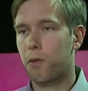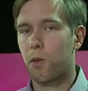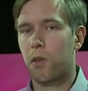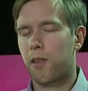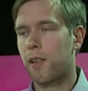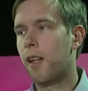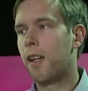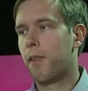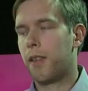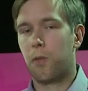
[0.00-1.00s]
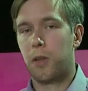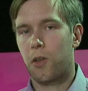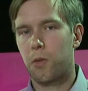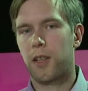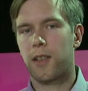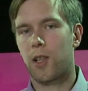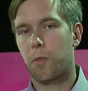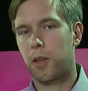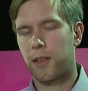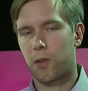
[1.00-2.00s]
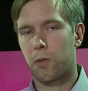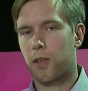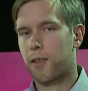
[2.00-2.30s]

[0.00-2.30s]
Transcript: Of course, if we know that the company is going